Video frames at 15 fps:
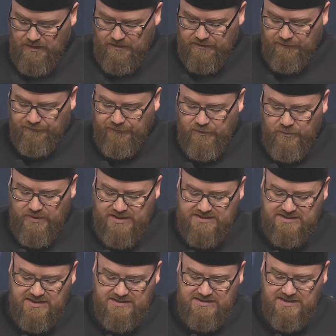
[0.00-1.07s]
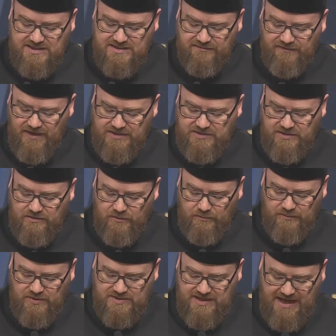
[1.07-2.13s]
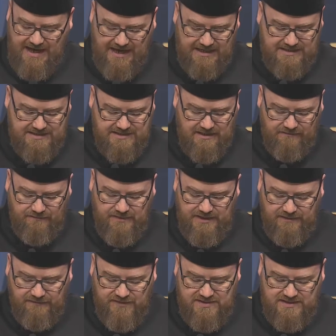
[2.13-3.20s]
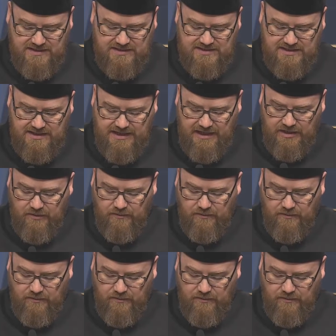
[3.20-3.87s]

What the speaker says: The few instances of Hazrat Umar's acts of beneficence and